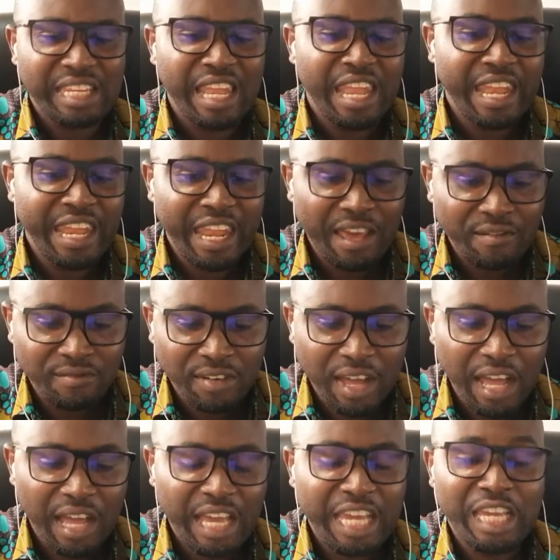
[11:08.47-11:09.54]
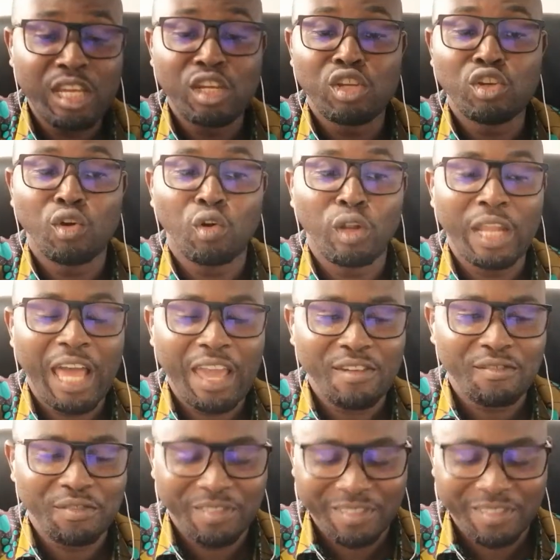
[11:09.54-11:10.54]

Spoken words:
never in your life